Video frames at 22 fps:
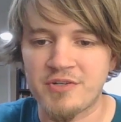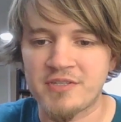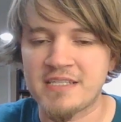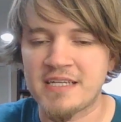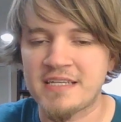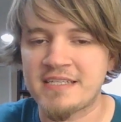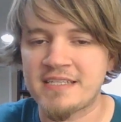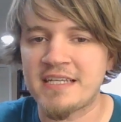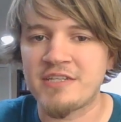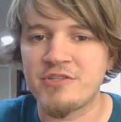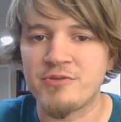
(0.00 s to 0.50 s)

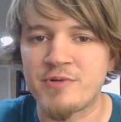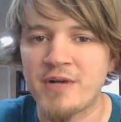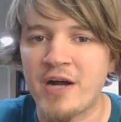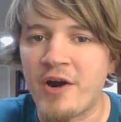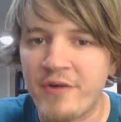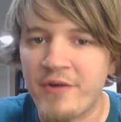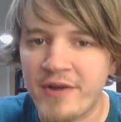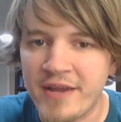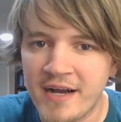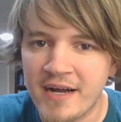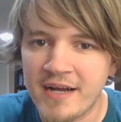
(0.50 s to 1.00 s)
Notice I said
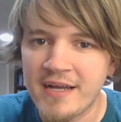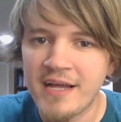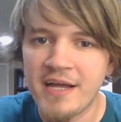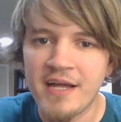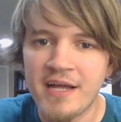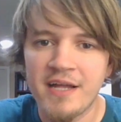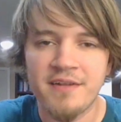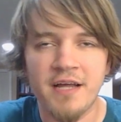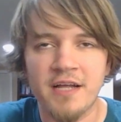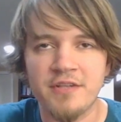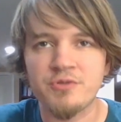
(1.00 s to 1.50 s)

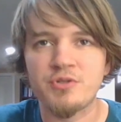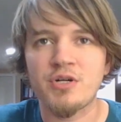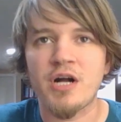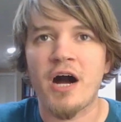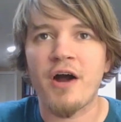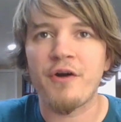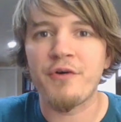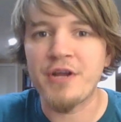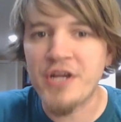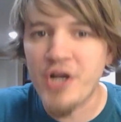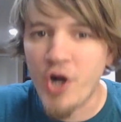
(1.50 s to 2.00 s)
Lucaria, not
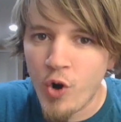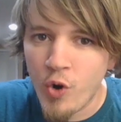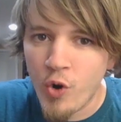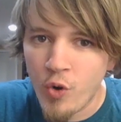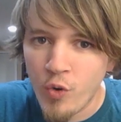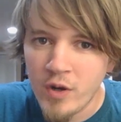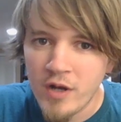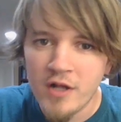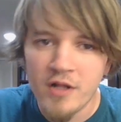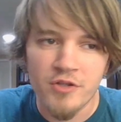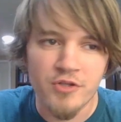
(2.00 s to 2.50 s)

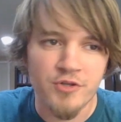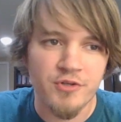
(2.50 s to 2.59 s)
Lucario.